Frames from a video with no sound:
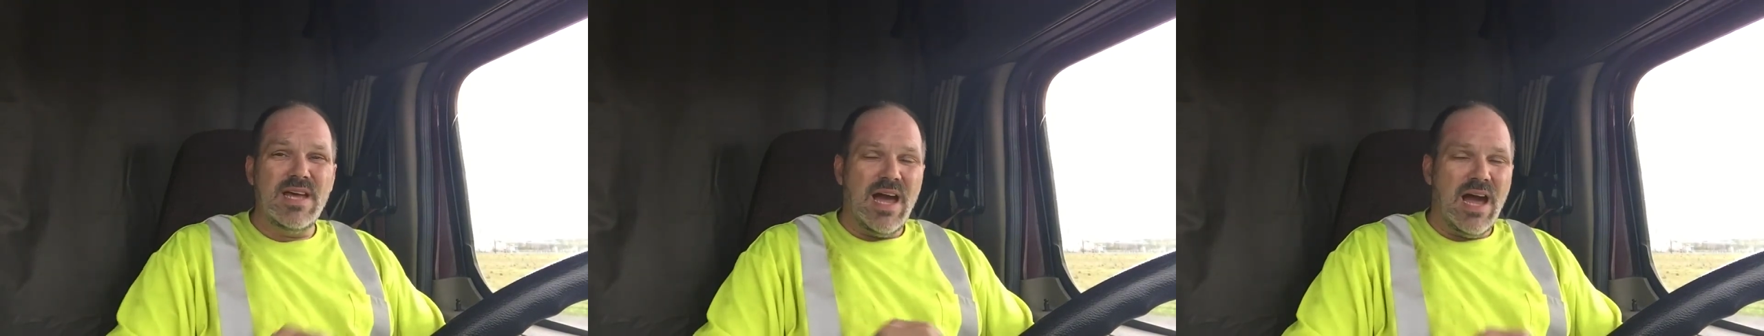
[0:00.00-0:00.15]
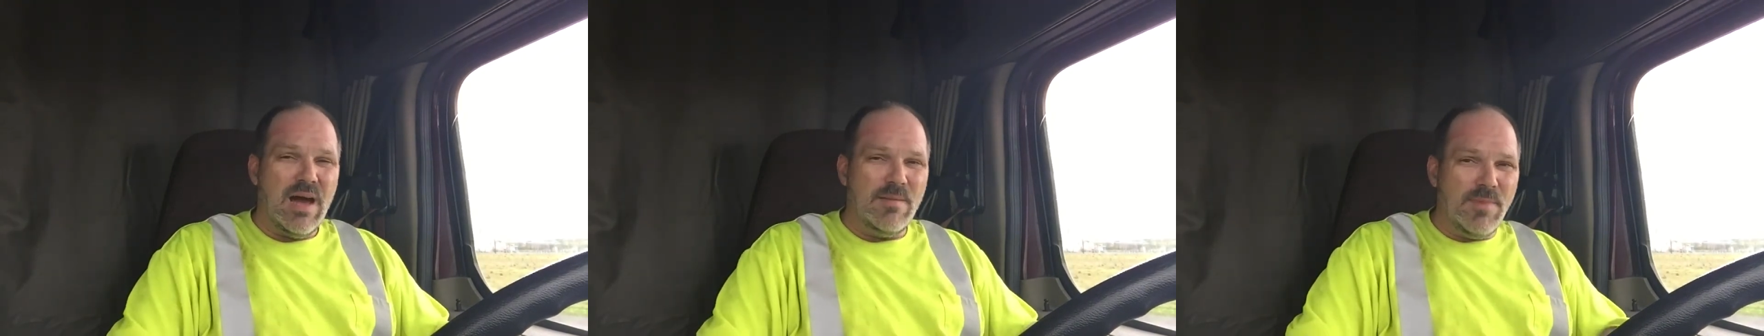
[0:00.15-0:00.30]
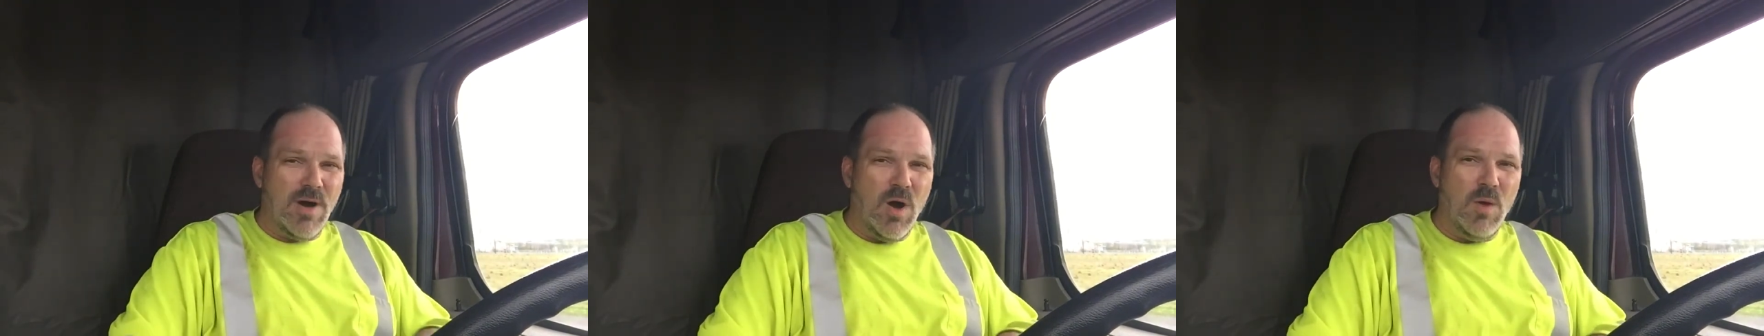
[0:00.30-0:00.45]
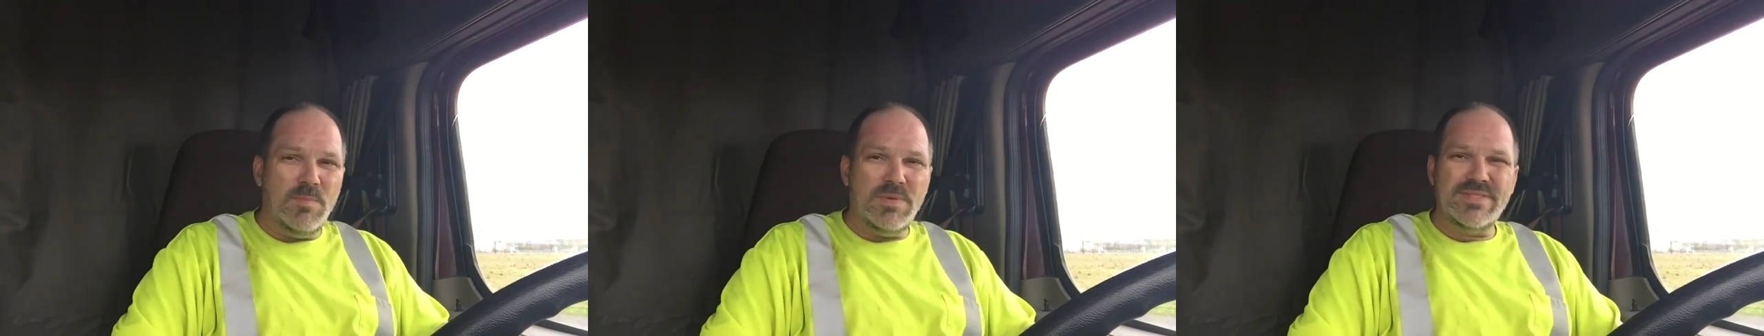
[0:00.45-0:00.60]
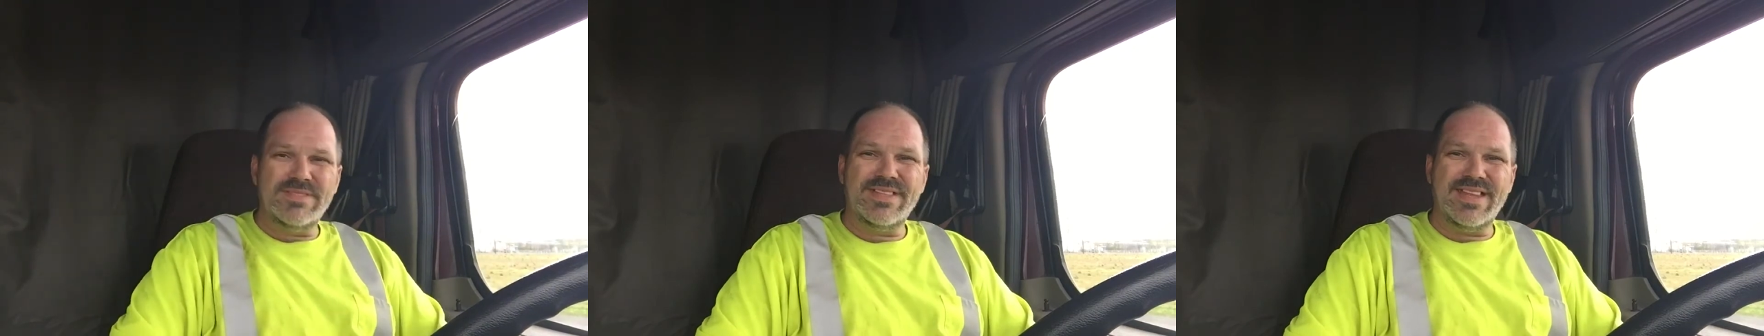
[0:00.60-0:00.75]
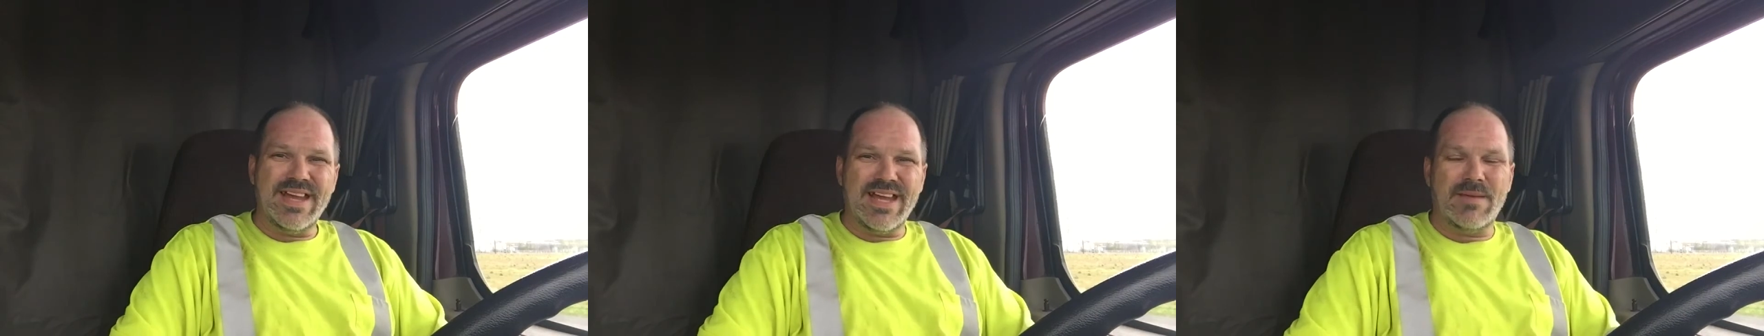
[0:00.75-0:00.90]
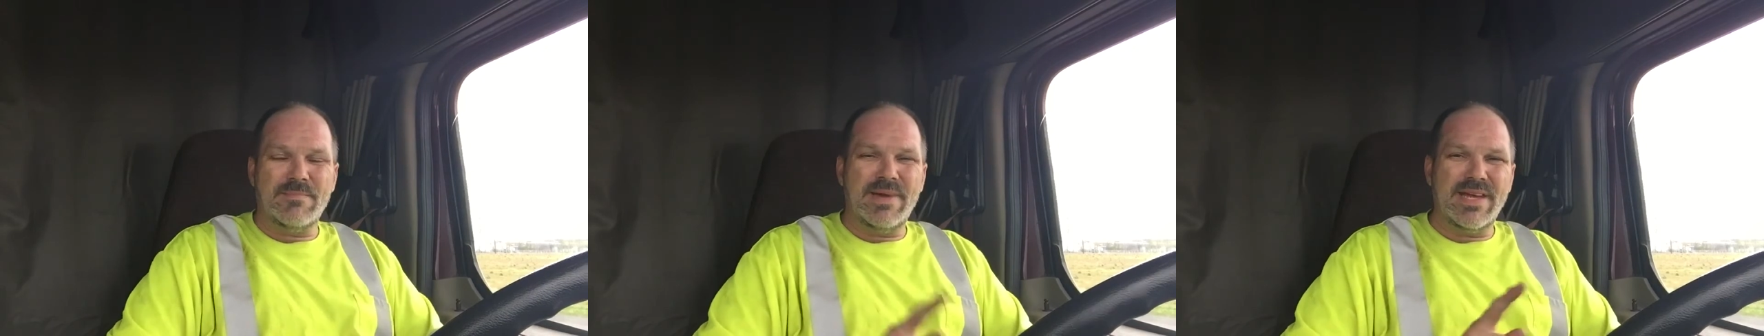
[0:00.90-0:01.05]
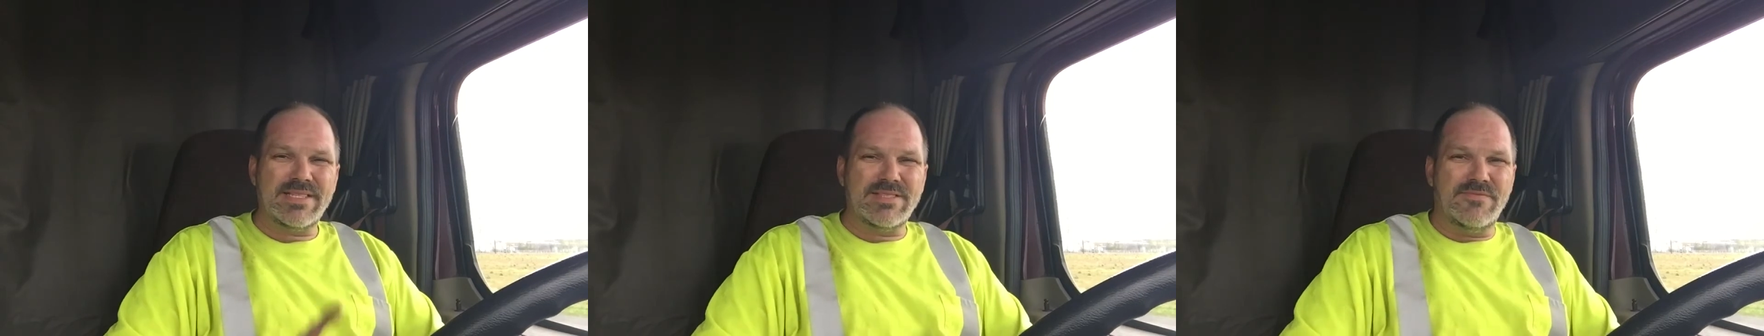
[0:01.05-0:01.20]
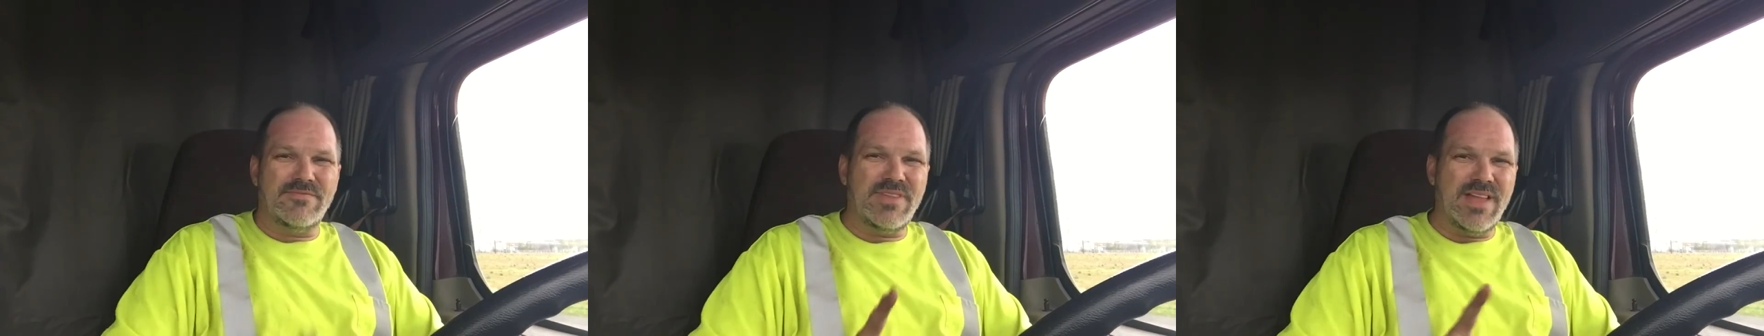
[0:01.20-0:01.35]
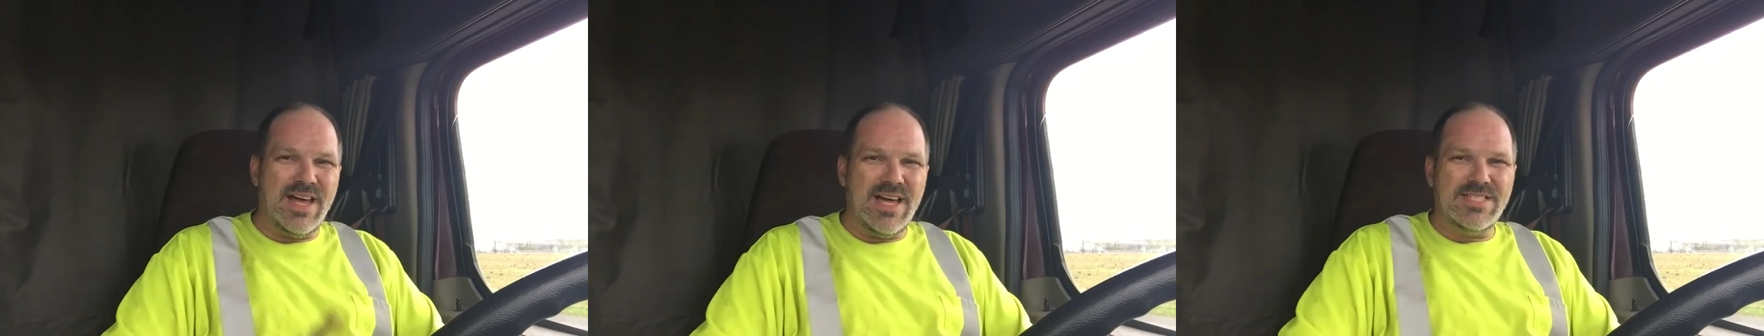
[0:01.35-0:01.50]
I'm hoping that I can make the
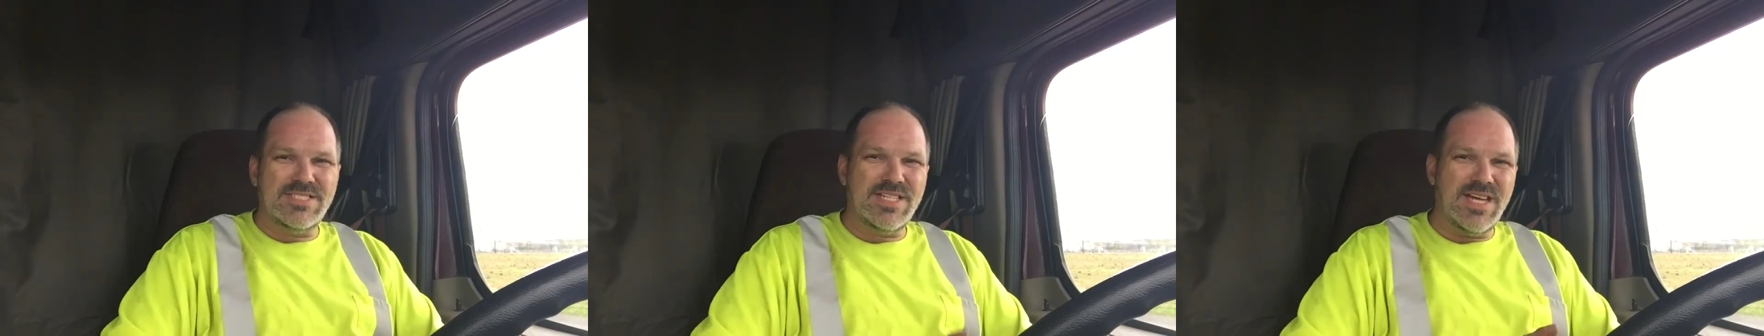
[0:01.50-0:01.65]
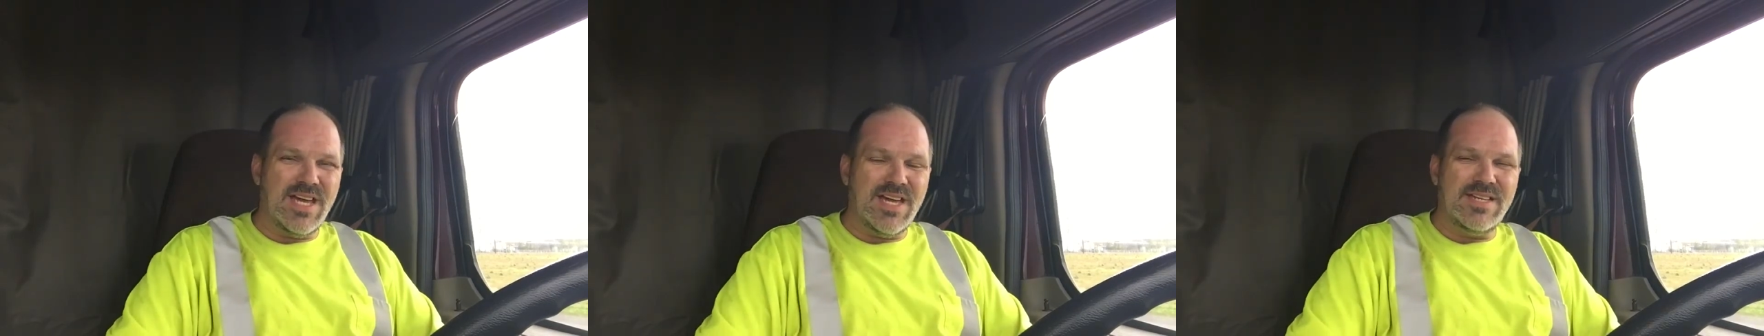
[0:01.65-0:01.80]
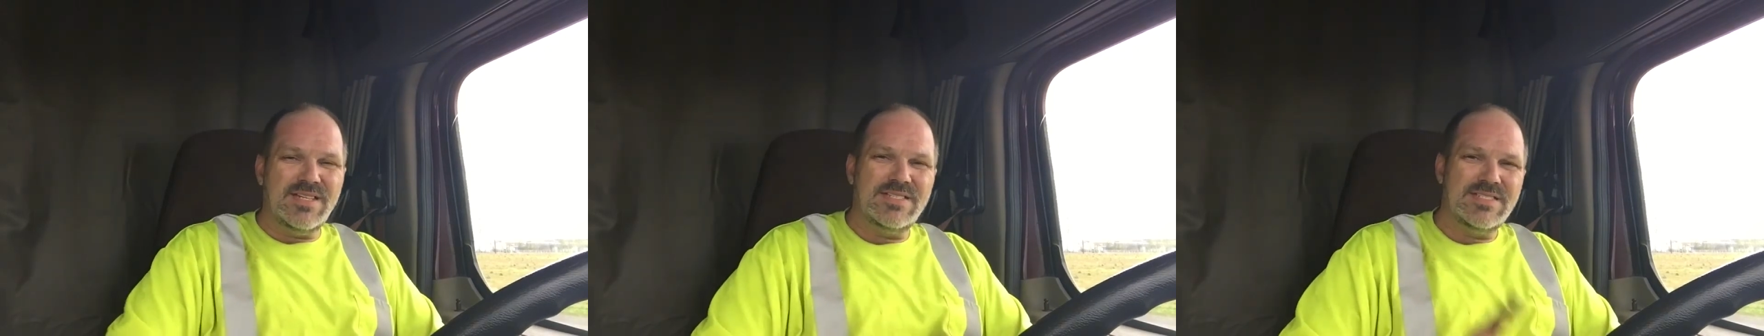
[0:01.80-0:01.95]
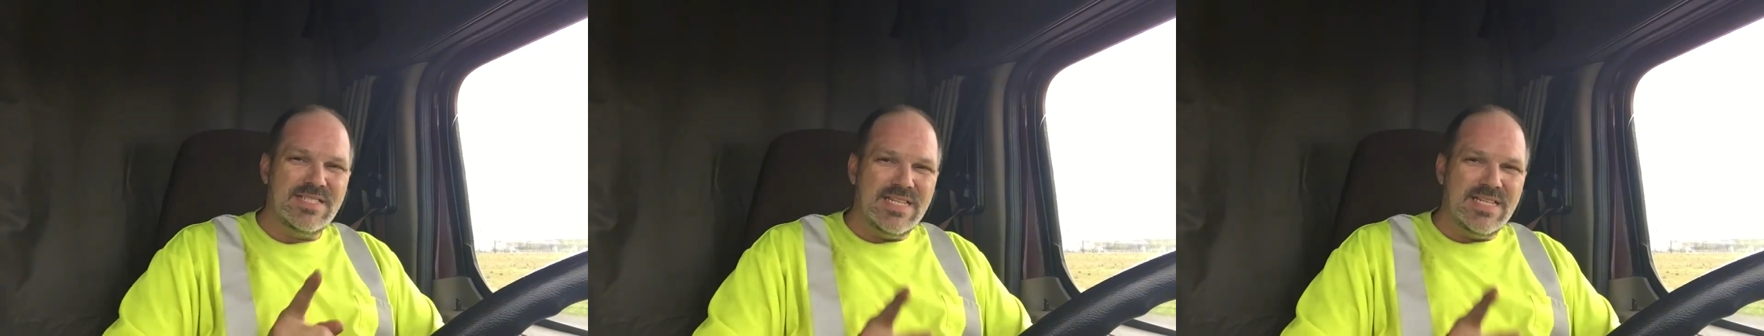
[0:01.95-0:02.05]
Flying J